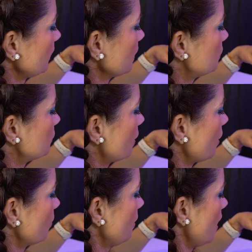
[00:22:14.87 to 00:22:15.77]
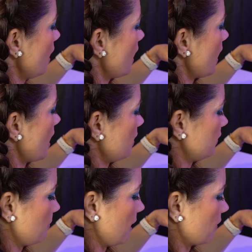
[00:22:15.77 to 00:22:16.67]
So
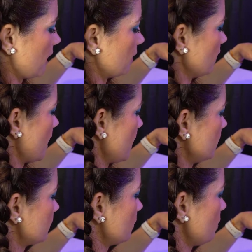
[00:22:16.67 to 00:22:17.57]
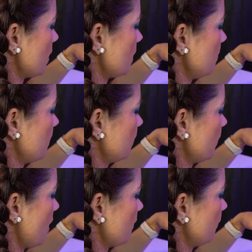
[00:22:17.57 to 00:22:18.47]
they'll make like a line. So you got to be
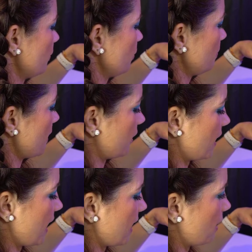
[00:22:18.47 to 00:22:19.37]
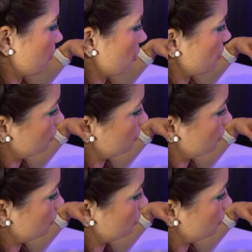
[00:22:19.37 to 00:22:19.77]
thoughtful about how you